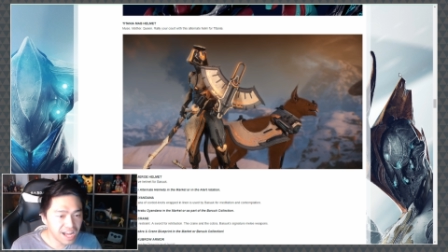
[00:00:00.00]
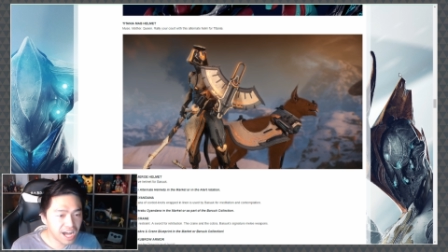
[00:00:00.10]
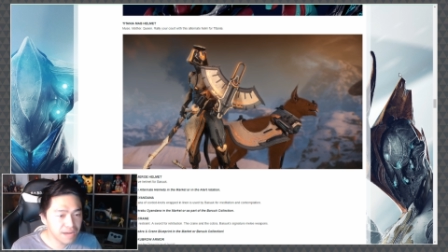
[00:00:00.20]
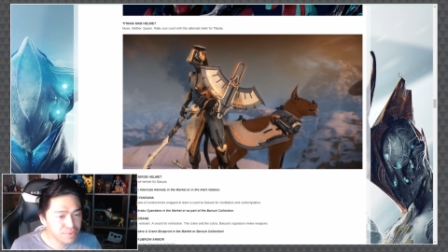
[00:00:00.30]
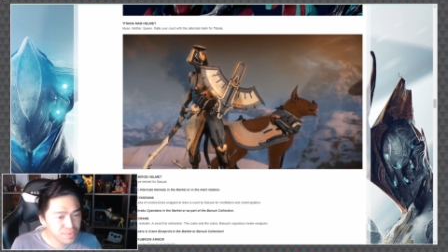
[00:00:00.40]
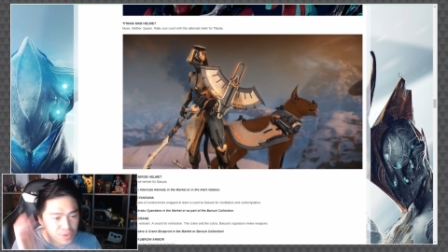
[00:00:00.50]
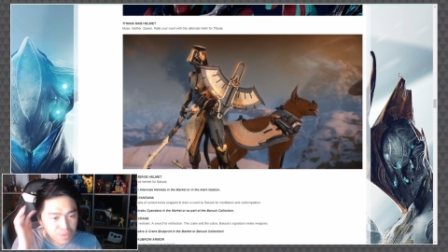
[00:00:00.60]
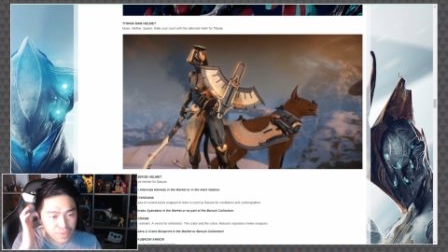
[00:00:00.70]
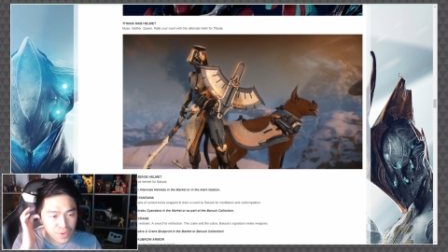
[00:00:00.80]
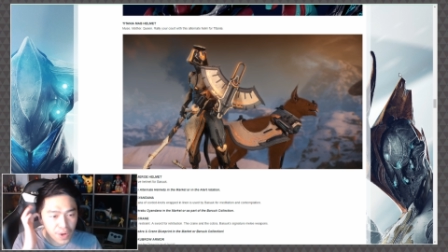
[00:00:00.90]
Uh, Baruuk
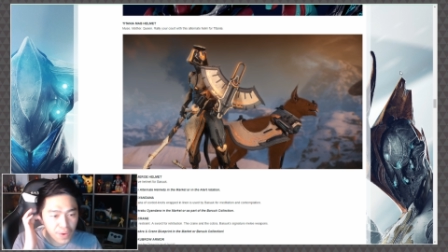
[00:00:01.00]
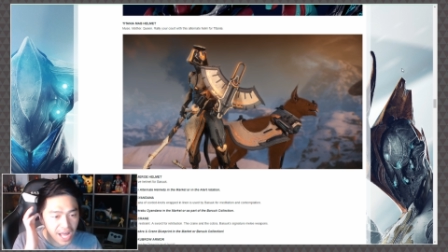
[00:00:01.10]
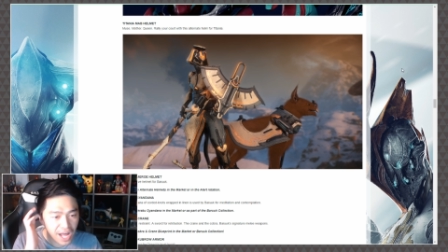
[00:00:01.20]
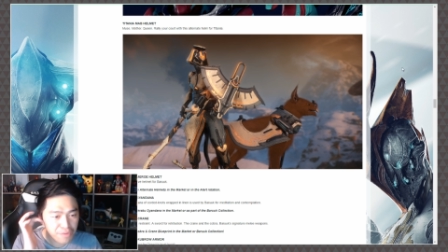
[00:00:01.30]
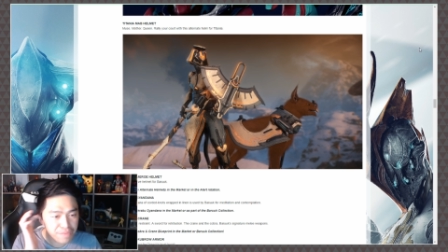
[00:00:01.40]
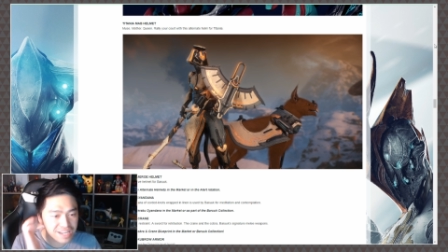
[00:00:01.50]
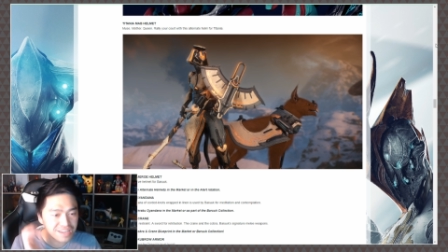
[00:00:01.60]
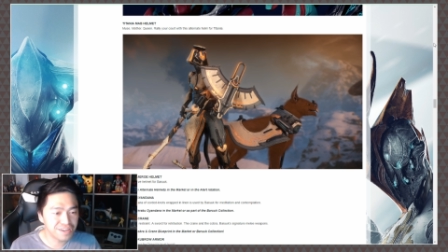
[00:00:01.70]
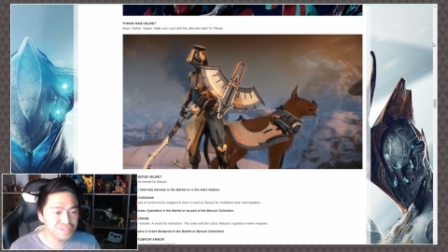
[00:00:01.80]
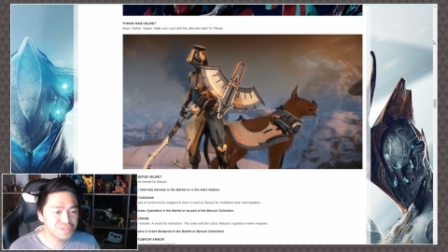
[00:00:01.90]
Moreau helmet,
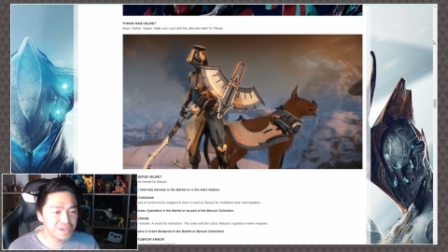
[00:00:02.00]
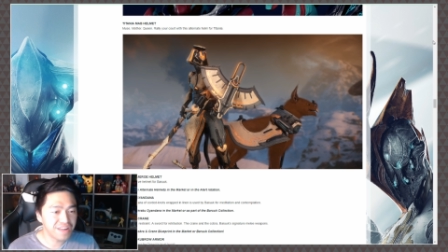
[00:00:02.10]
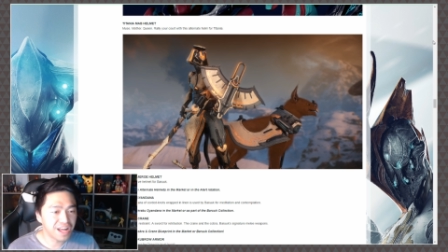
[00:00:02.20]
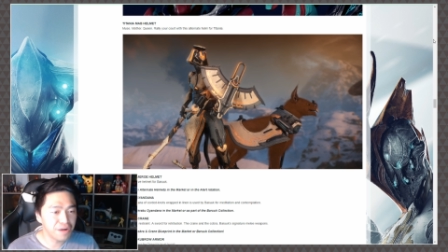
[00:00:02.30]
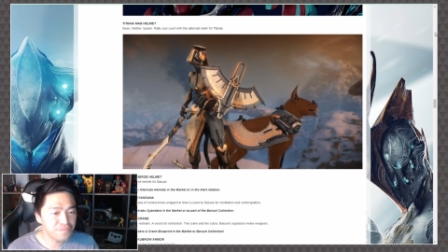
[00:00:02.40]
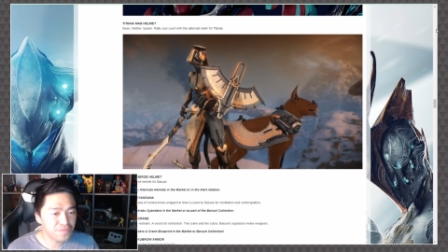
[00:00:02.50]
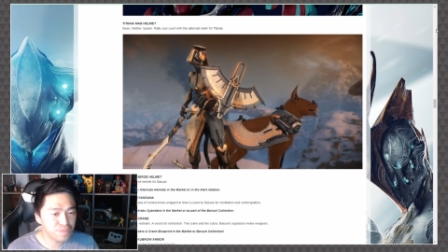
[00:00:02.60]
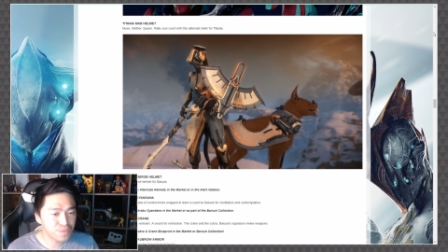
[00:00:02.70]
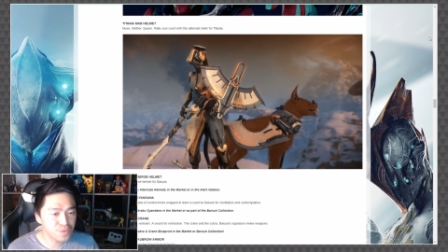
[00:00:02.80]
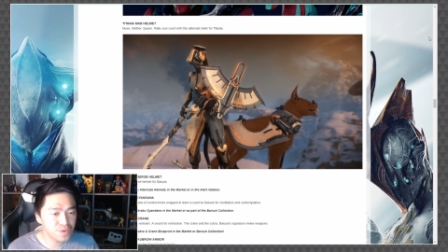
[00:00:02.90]
an alternate helm from
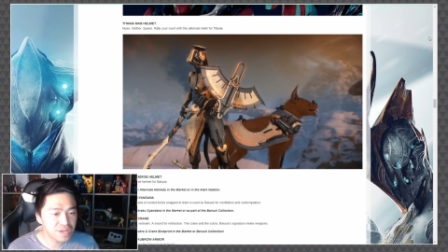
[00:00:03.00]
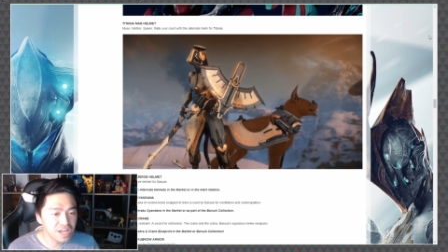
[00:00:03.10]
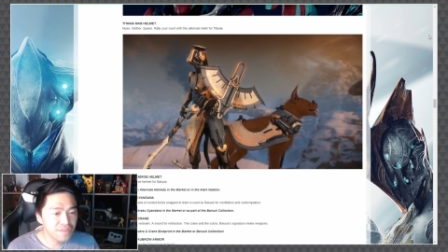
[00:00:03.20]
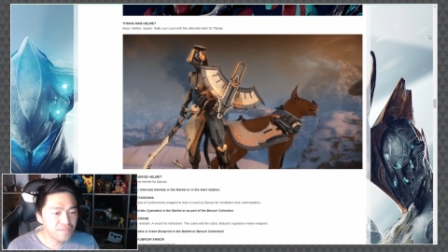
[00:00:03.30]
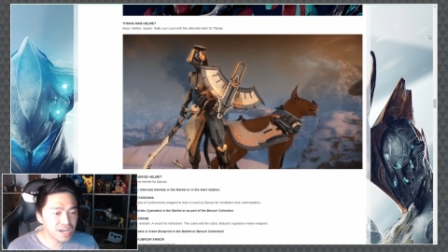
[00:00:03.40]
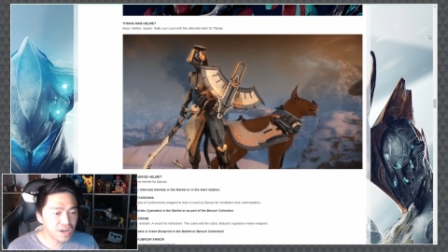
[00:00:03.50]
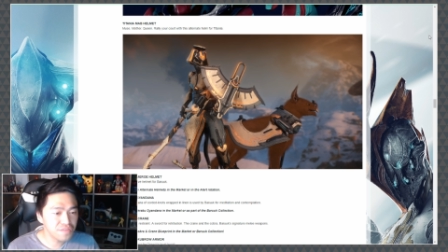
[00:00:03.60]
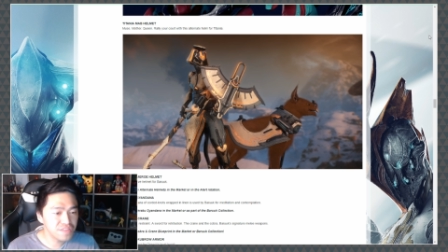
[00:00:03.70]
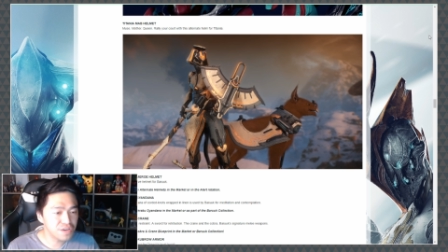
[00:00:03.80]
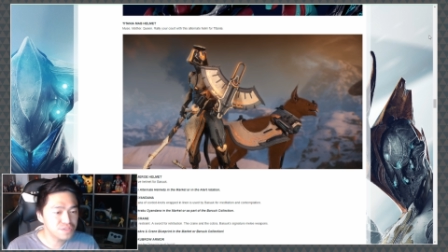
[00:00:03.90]
Baruuk. Find all
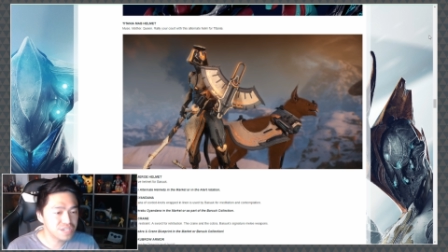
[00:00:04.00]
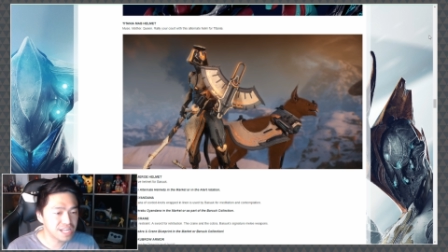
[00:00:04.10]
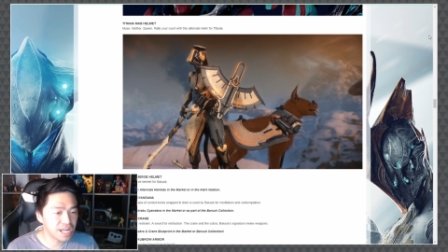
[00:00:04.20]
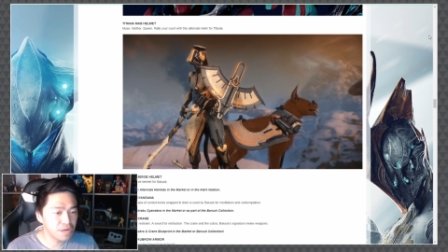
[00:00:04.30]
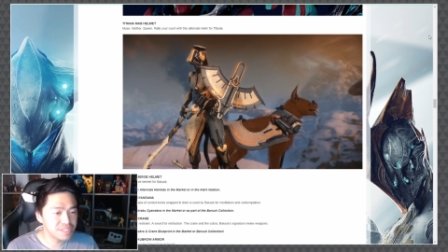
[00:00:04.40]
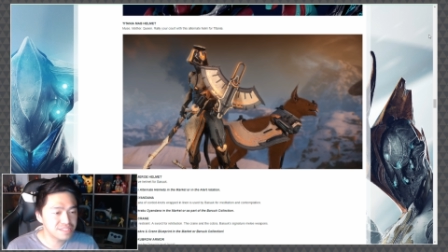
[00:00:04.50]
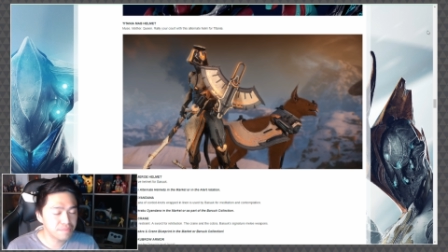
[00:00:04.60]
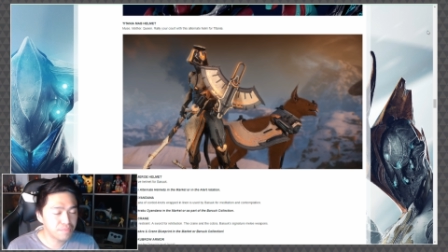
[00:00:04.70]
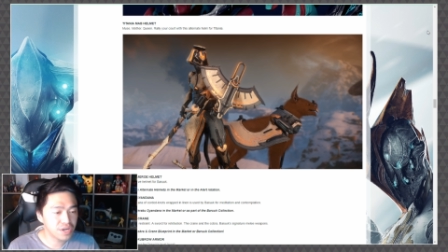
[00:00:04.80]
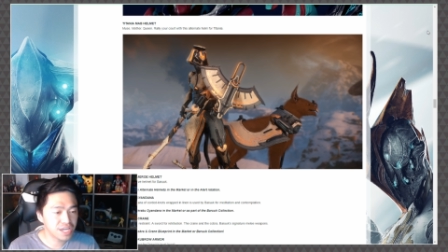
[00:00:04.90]
the alternate helmets in the
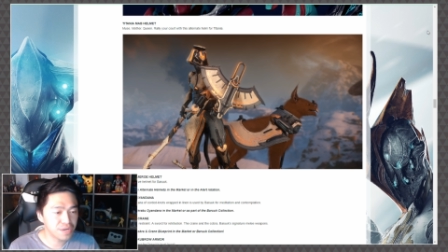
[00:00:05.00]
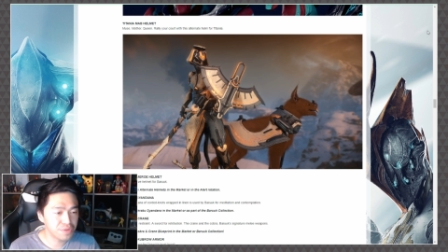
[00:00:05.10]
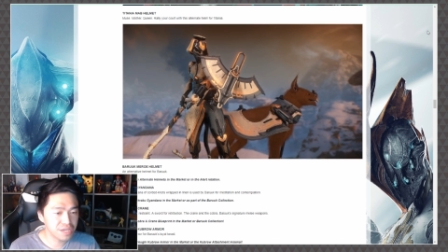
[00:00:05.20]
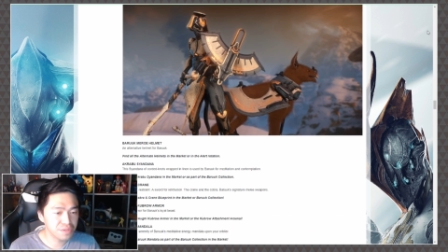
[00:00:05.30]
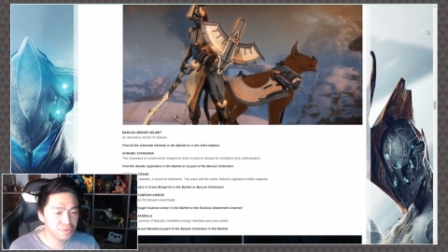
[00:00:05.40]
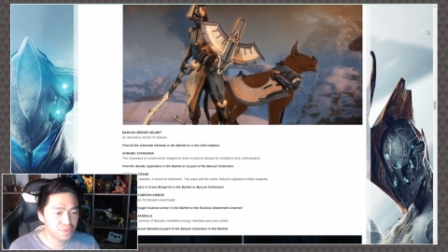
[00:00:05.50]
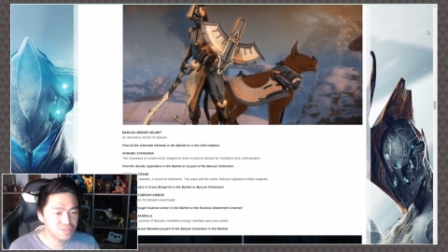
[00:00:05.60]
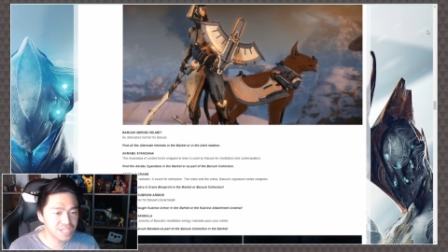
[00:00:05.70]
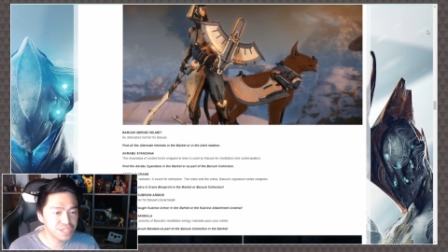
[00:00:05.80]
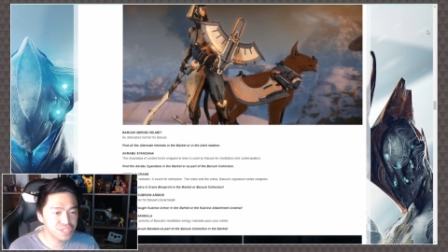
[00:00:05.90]
market or the alert
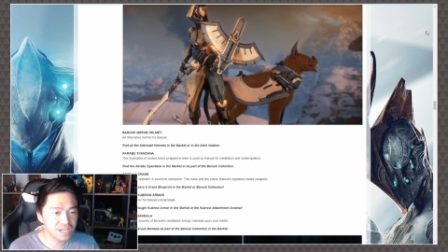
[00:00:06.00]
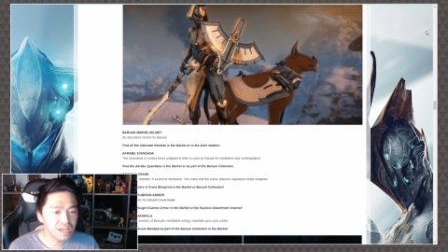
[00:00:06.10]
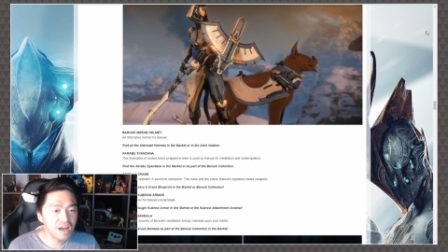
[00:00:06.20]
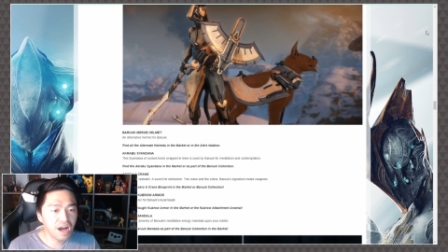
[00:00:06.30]
rotation.